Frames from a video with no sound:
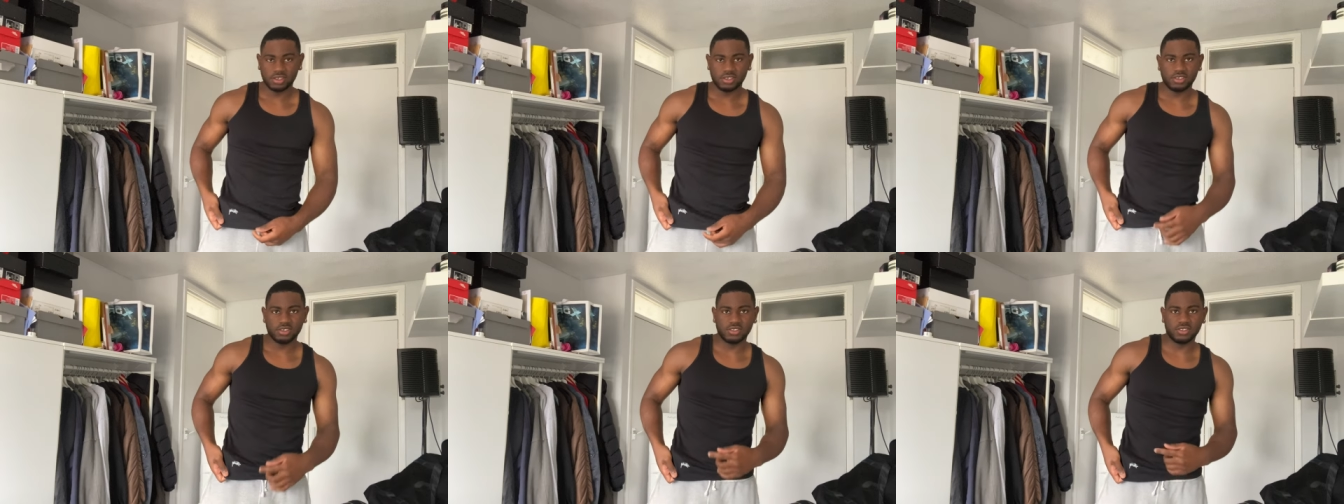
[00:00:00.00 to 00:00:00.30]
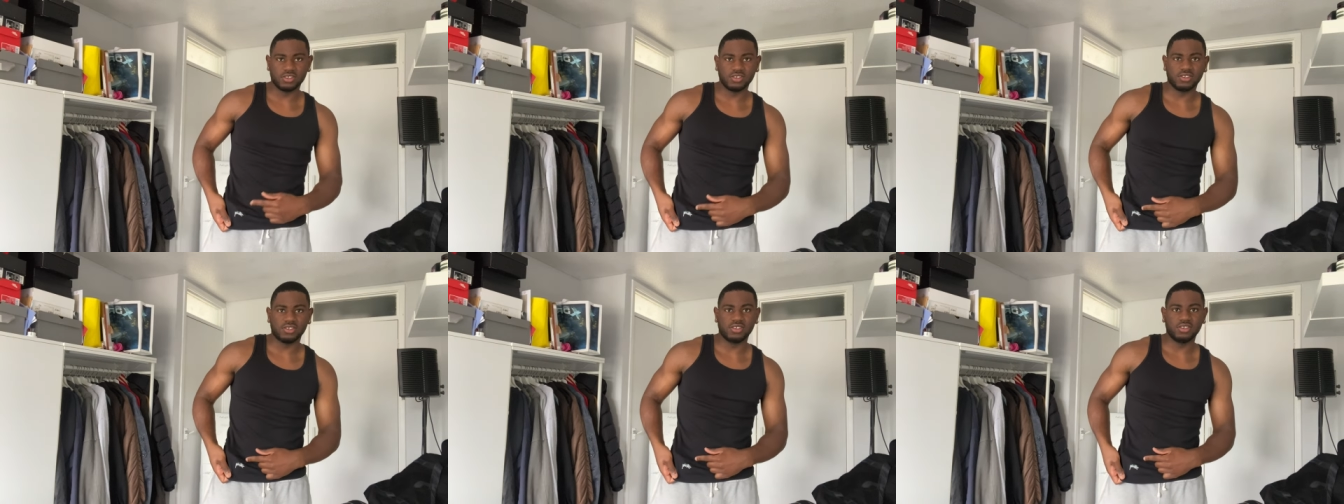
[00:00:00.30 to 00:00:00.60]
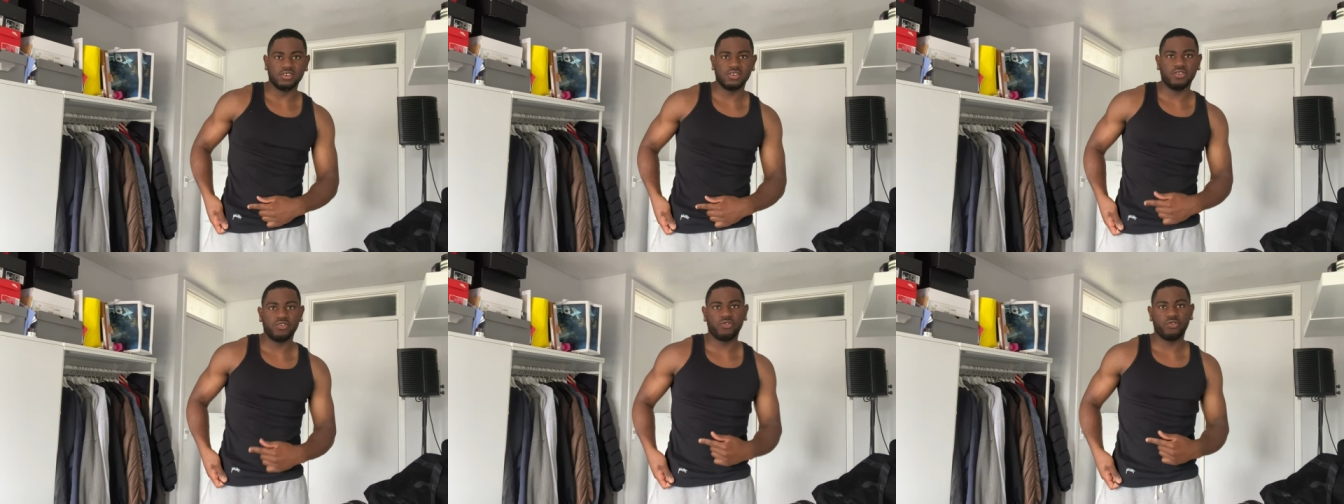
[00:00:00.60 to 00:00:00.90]

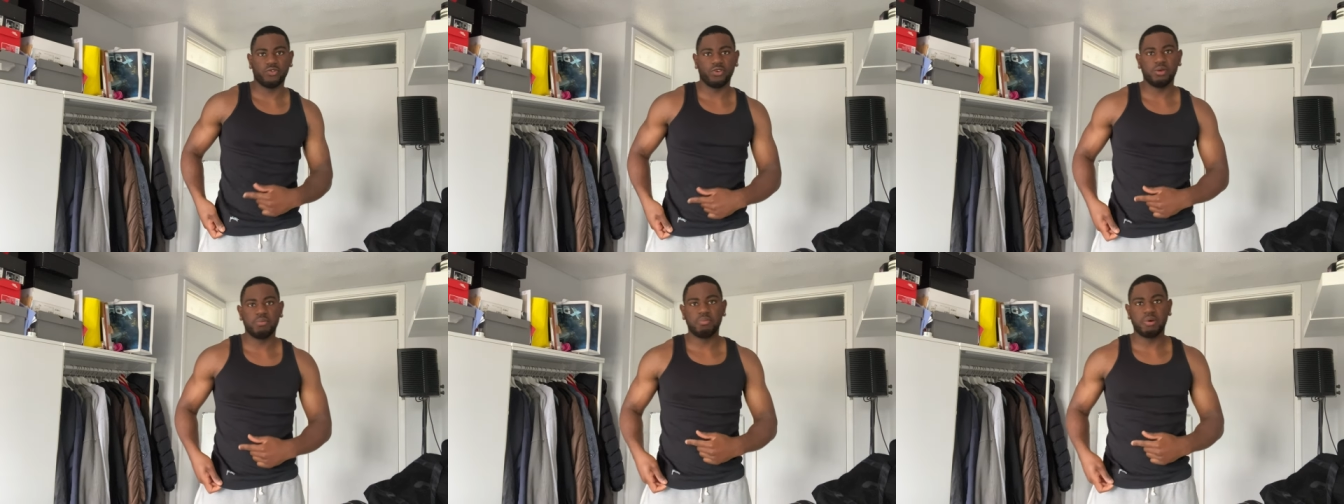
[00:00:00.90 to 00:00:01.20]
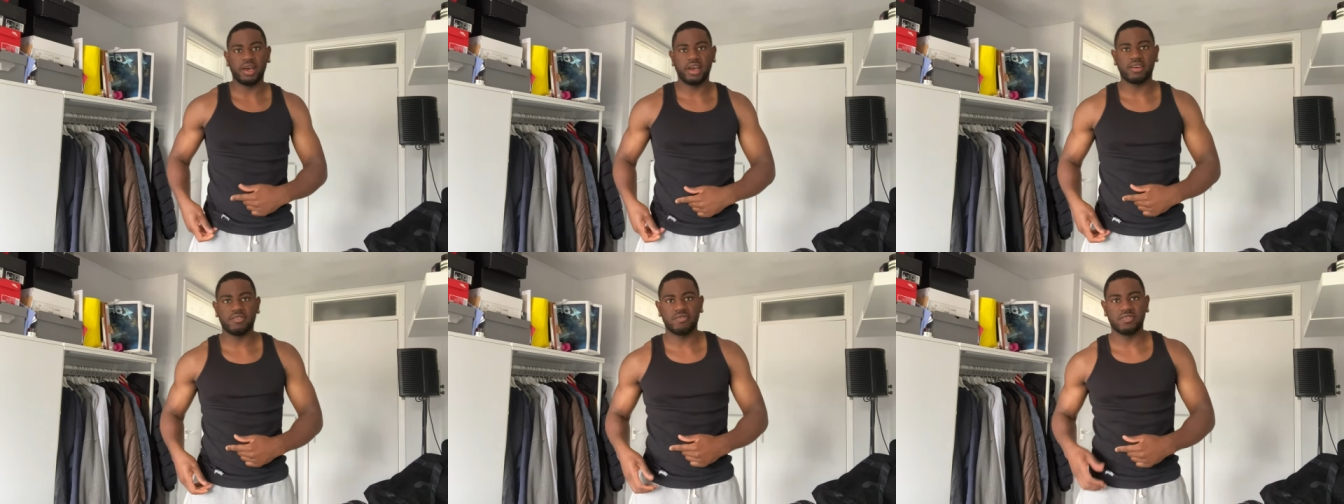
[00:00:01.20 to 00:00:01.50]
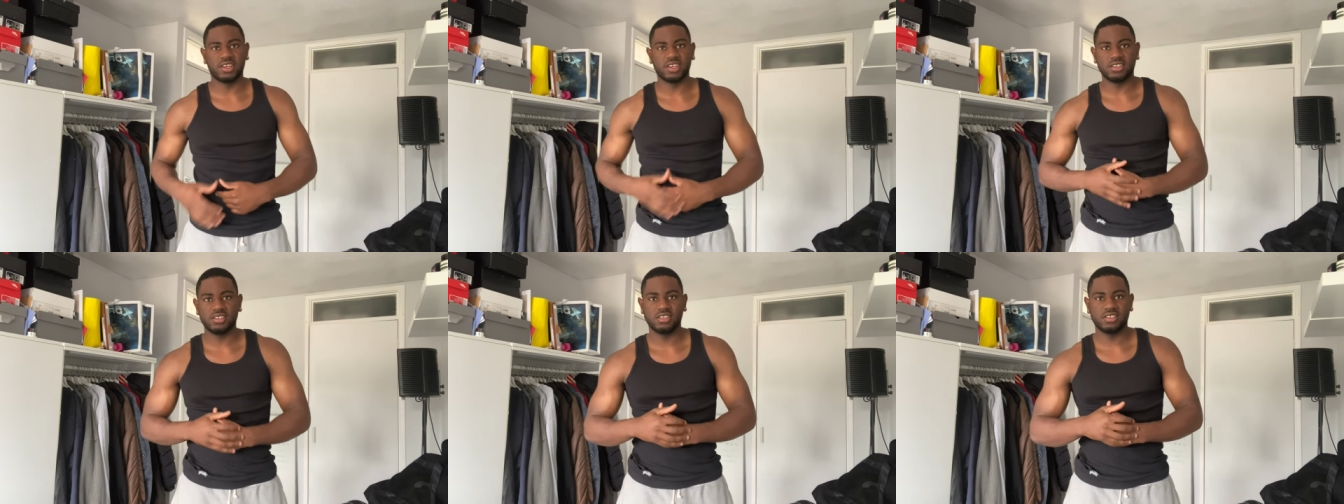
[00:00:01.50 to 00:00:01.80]
Stussy free pack
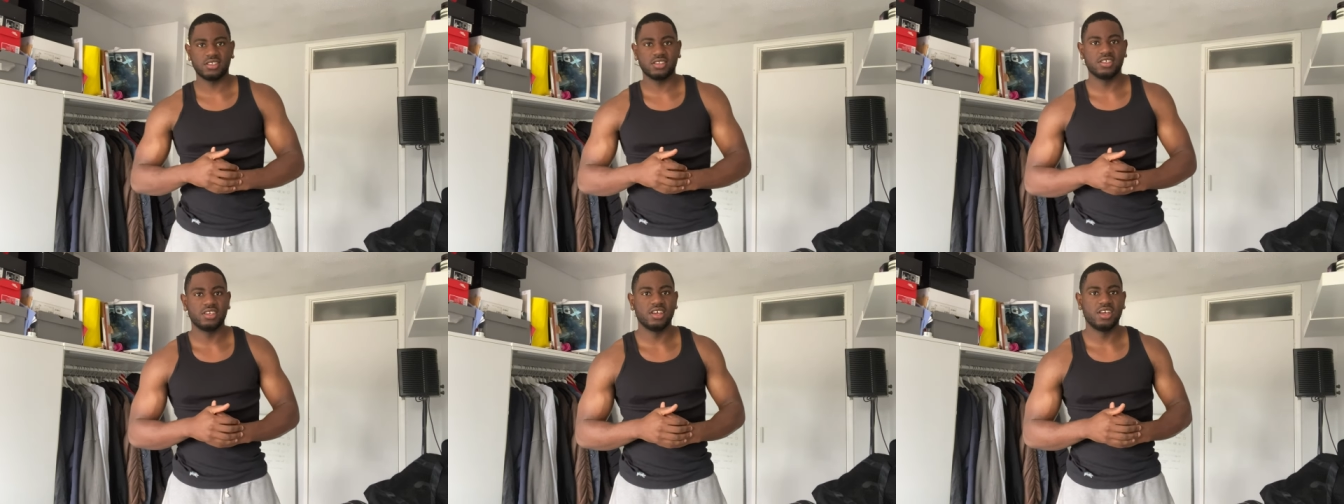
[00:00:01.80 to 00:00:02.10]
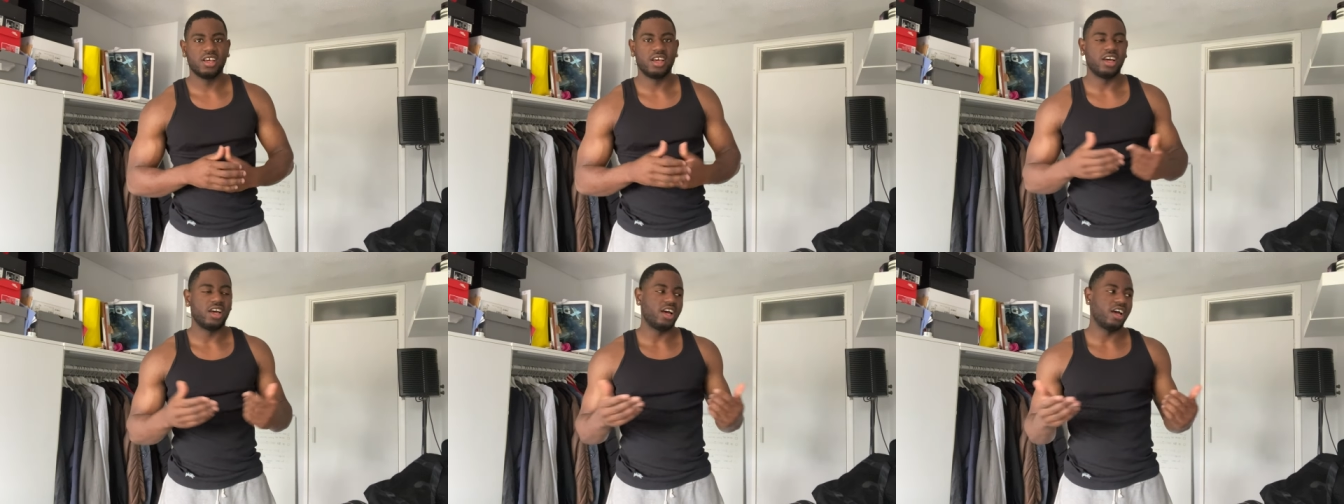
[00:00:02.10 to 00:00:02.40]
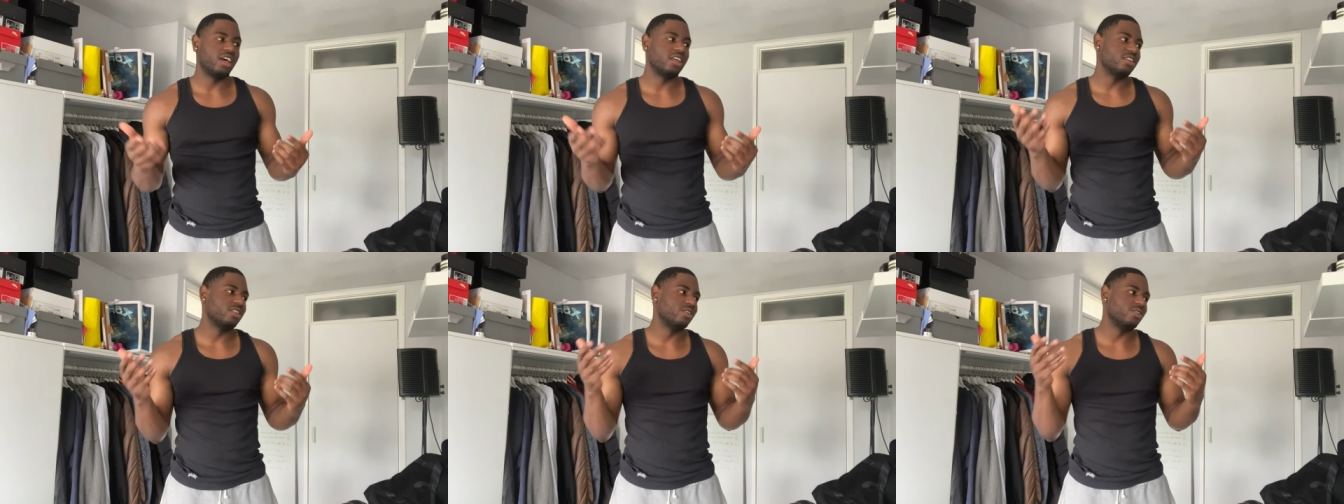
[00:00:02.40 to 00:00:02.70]
vests
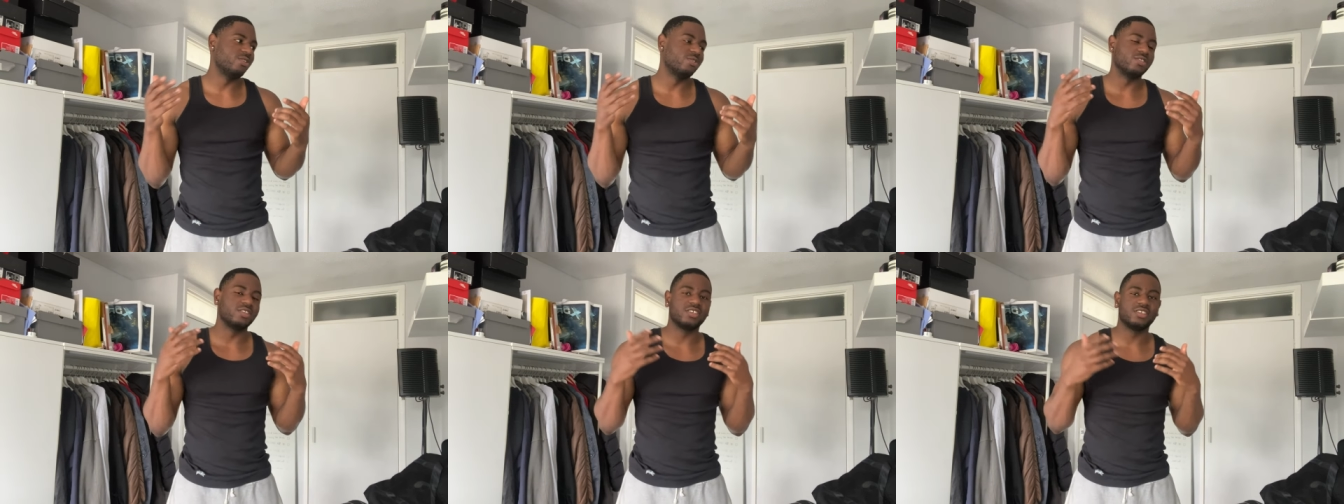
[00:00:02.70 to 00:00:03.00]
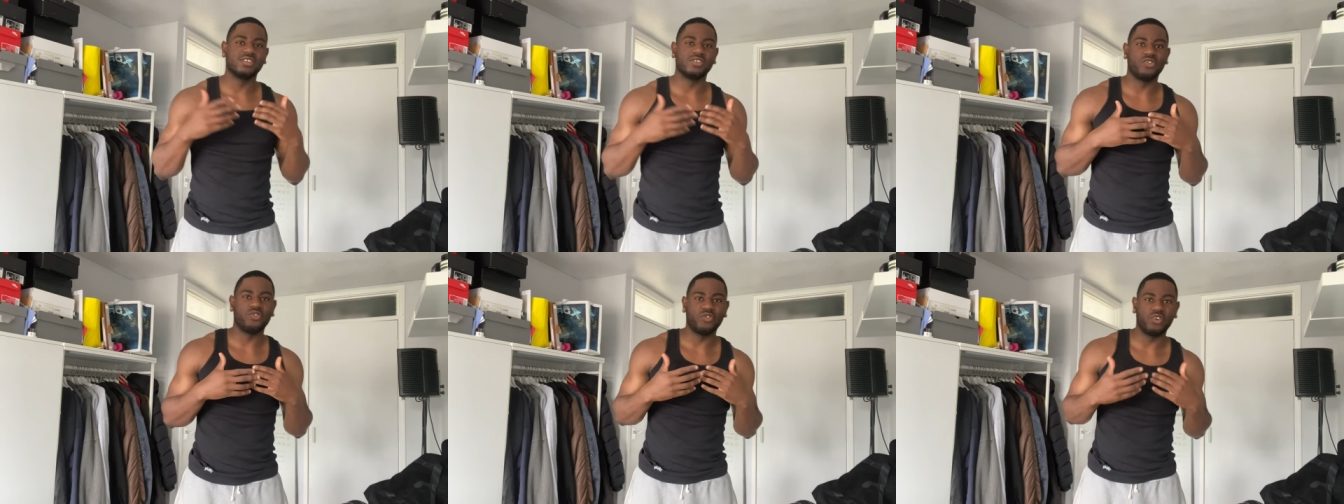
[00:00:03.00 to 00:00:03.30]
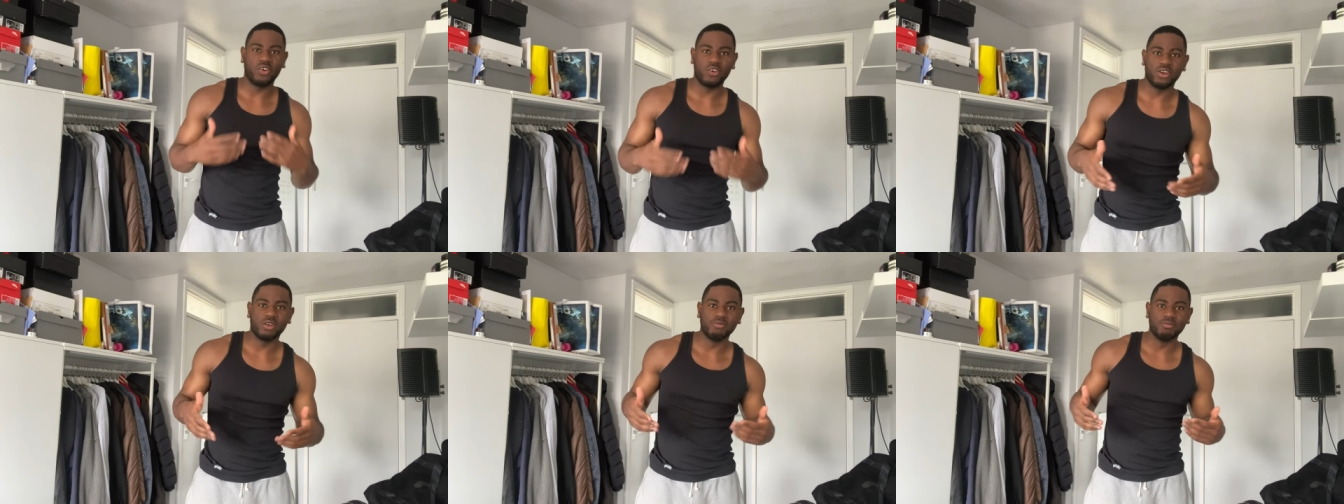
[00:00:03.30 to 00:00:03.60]
I know this is a
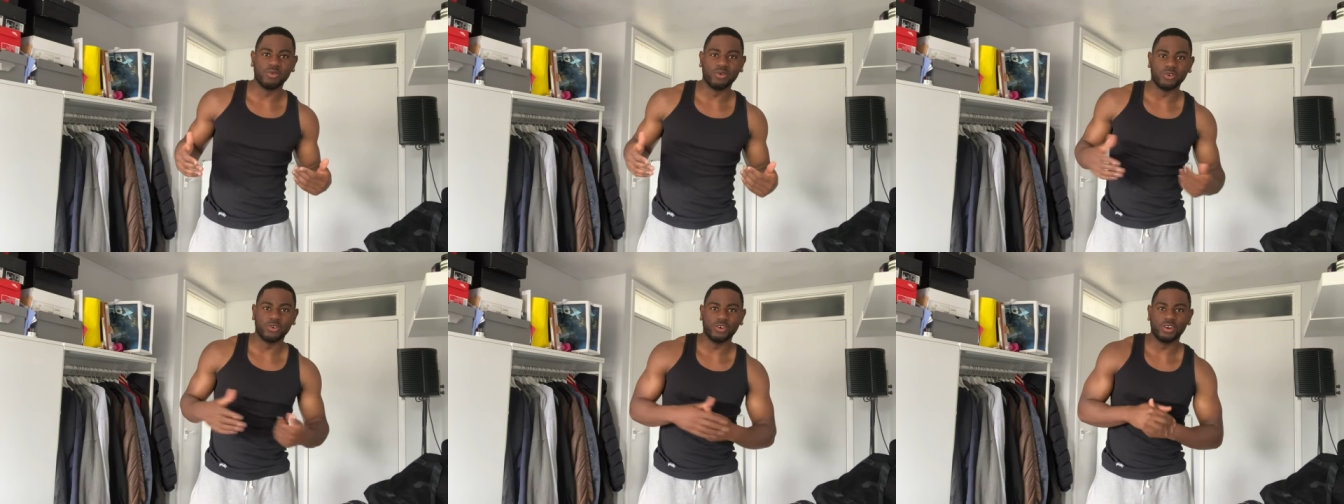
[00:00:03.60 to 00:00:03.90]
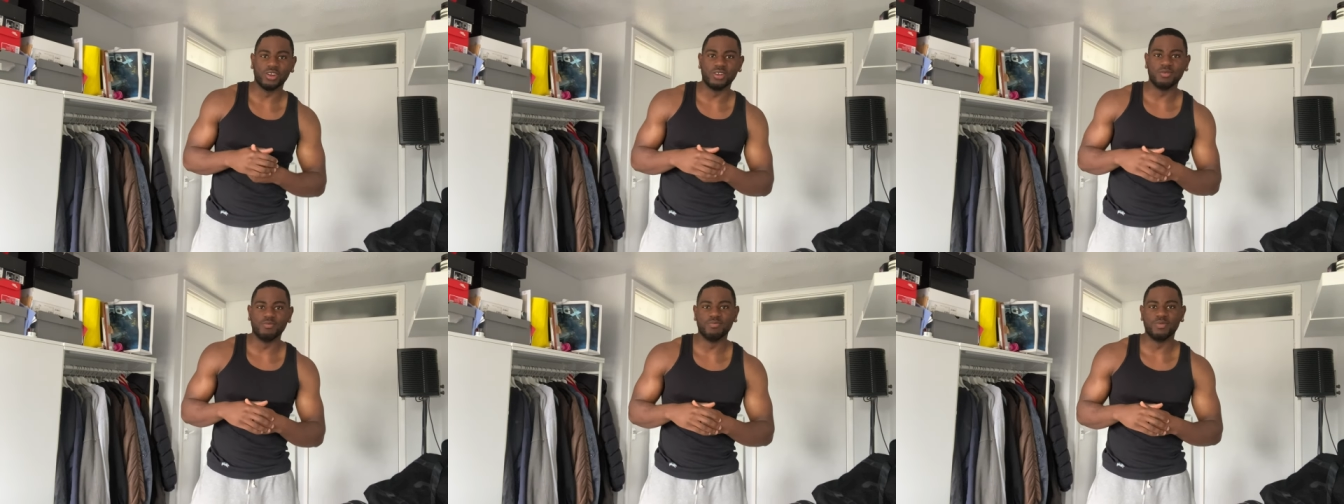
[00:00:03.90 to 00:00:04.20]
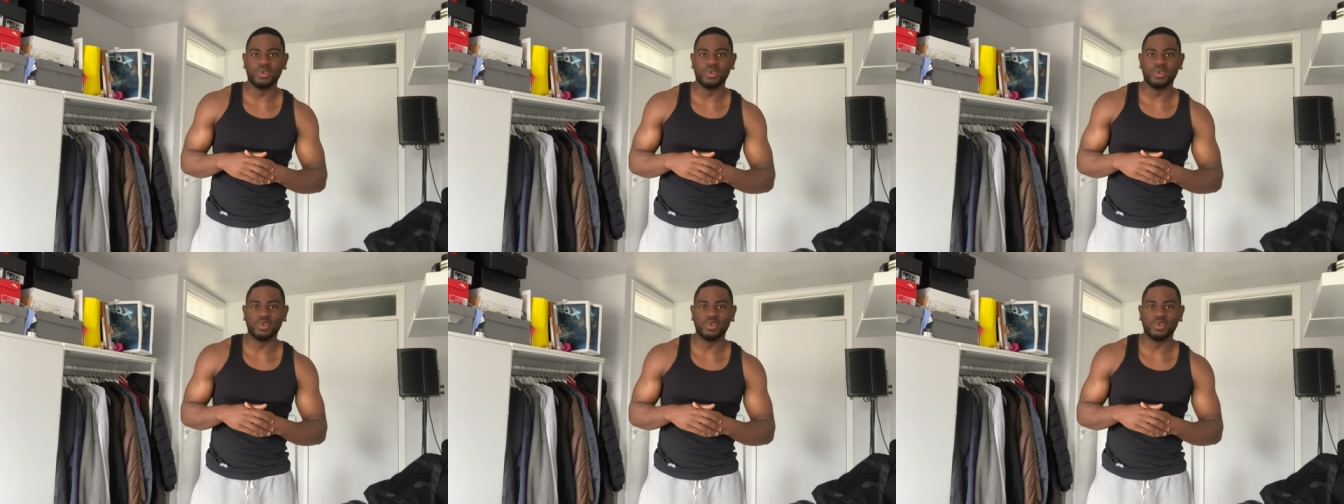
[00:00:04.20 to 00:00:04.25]
very boring